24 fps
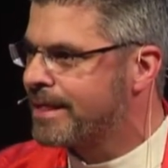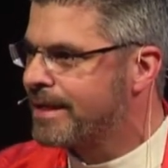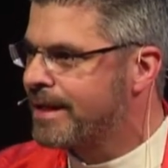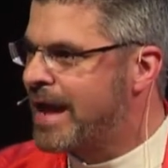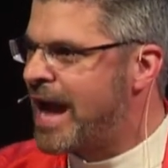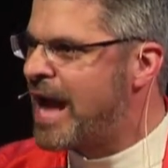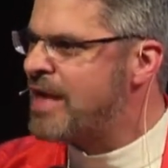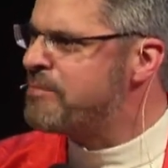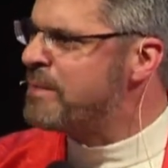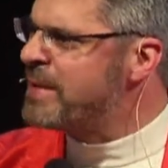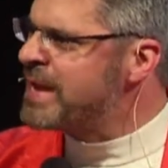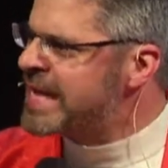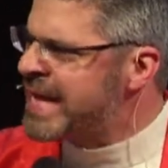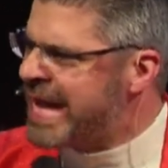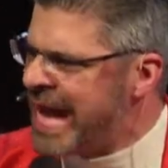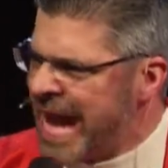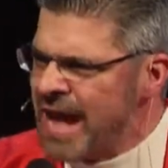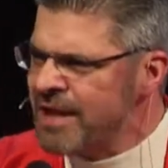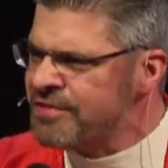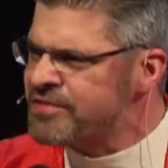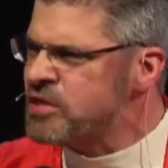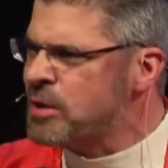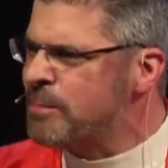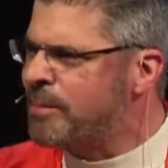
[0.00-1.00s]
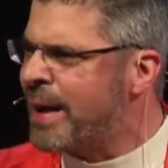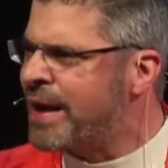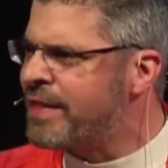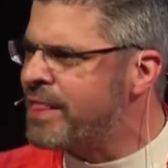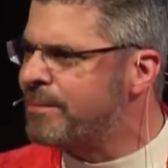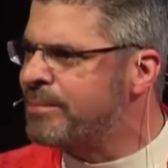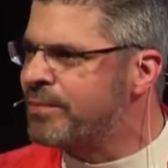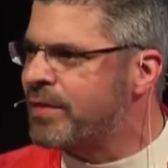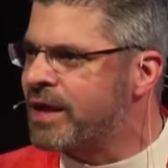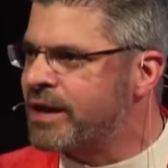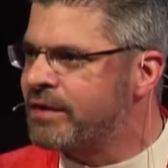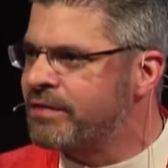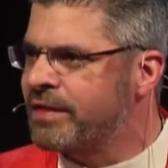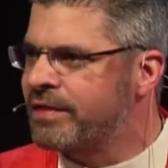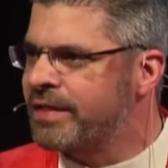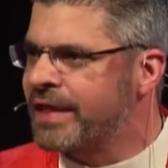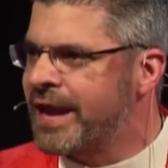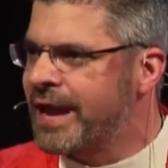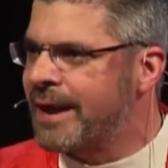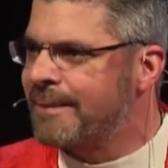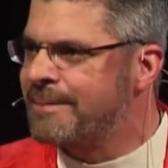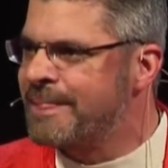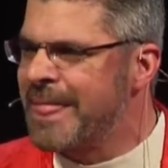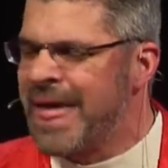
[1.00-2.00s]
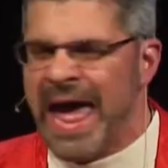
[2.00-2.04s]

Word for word: Has been canceled by the blood of the Lamb."